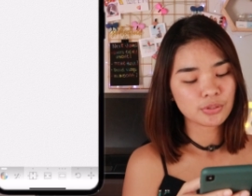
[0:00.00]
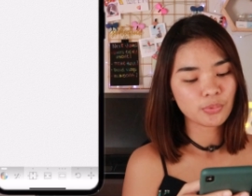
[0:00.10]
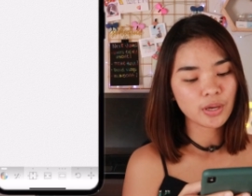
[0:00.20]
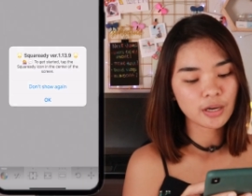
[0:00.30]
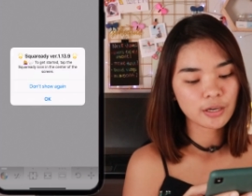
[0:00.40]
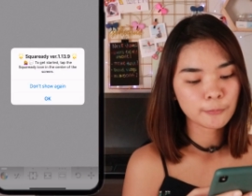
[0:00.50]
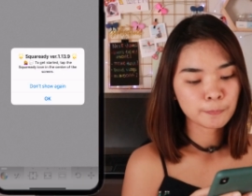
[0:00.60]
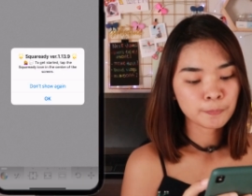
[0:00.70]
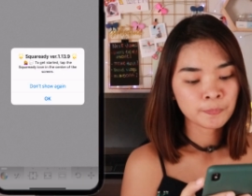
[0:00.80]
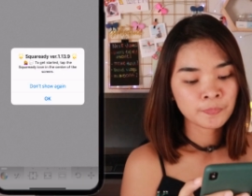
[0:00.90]
square,
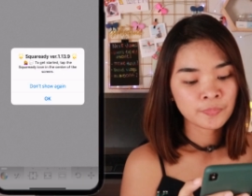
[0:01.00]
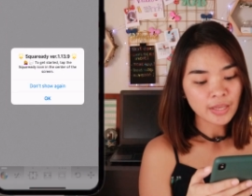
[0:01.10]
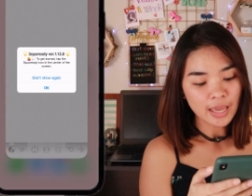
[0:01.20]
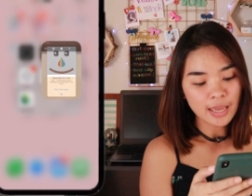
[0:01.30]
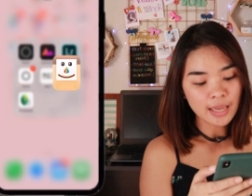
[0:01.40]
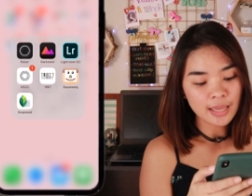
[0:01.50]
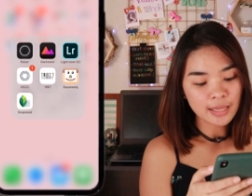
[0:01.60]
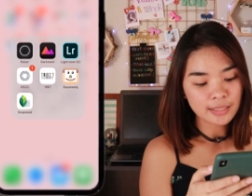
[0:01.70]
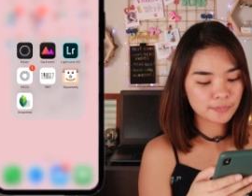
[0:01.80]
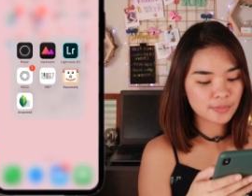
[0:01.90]

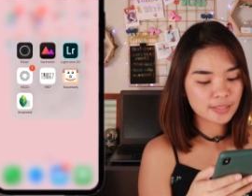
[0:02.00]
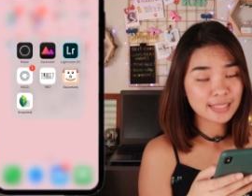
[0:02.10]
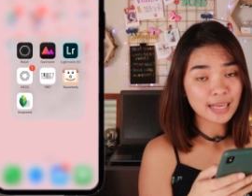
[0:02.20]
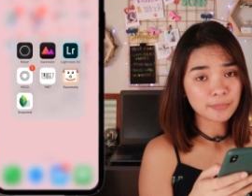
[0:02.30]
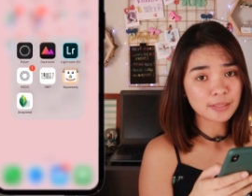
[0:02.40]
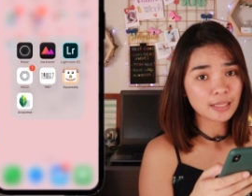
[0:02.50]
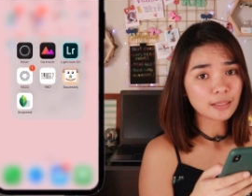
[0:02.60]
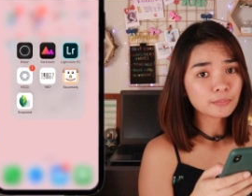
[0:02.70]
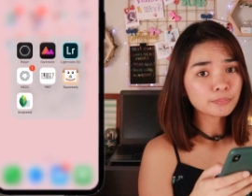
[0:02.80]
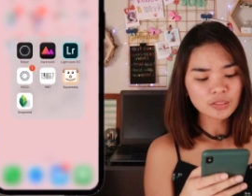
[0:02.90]
and Snapseed.